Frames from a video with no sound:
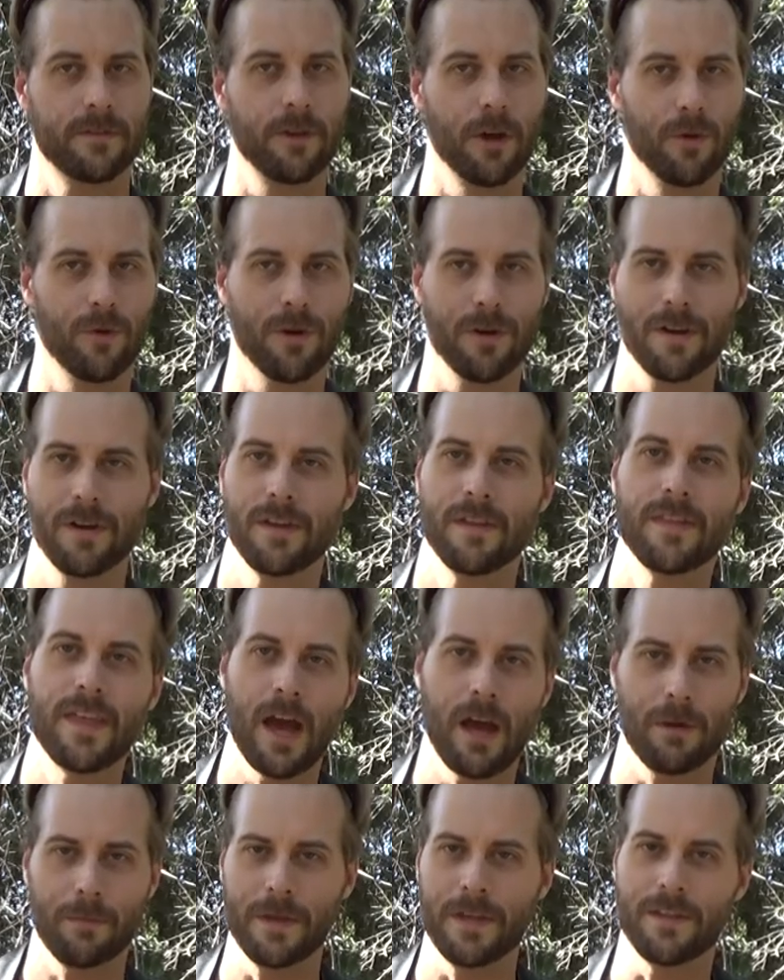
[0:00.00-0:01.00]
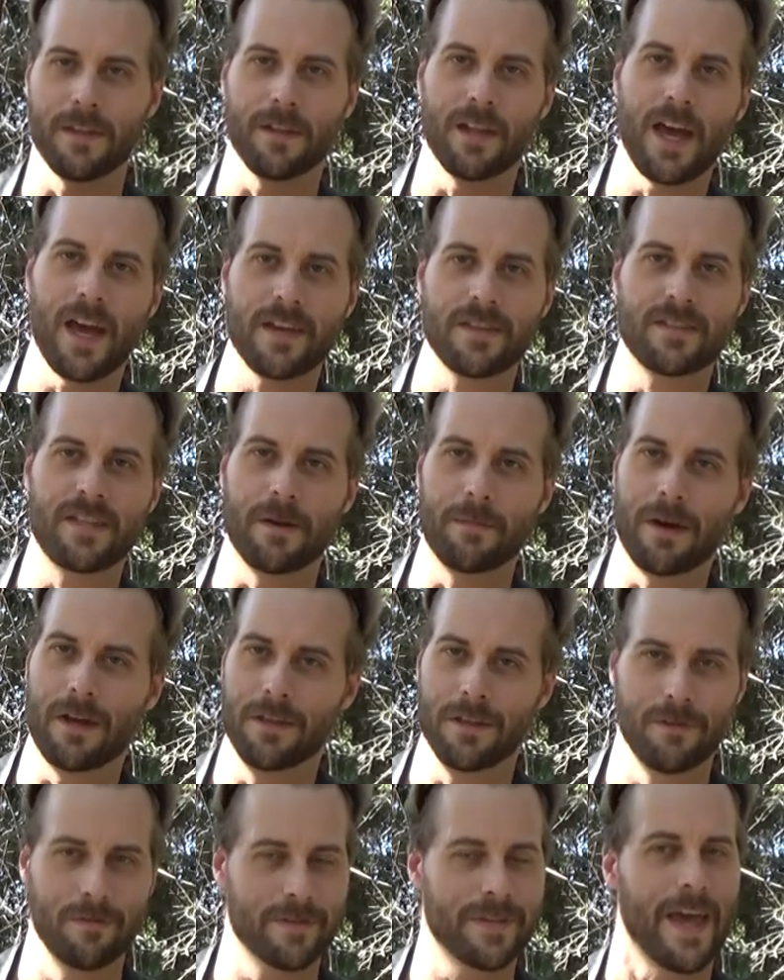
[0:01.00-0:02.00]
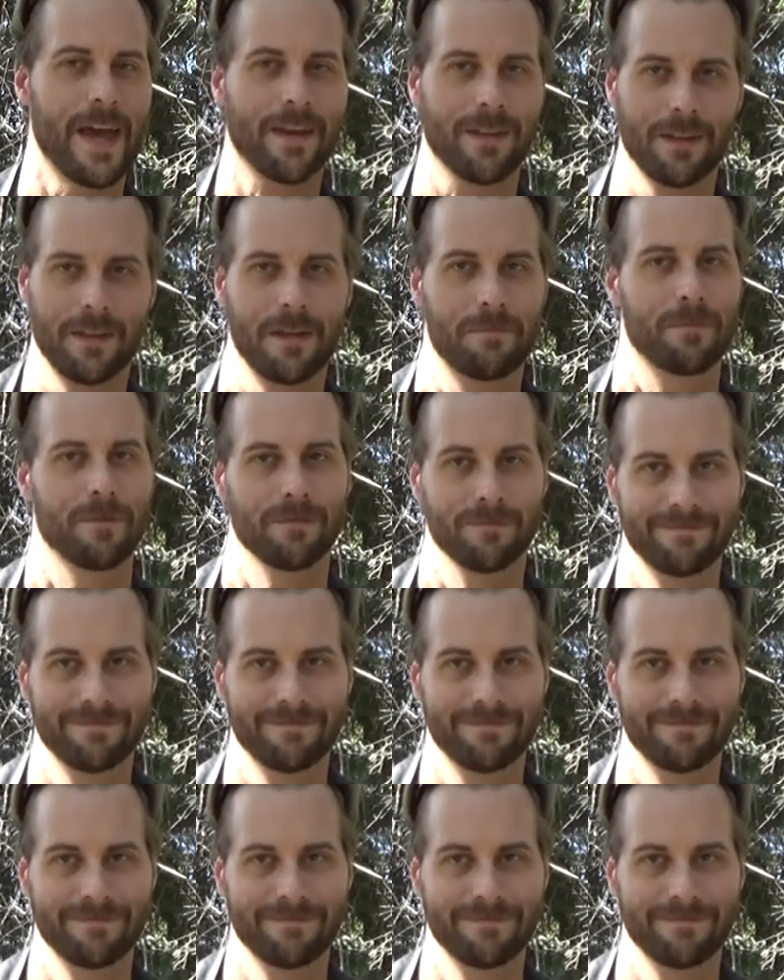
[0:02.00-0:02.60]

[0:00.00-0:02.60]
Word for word: Don't worry, that'll be the last time I'll use that clip.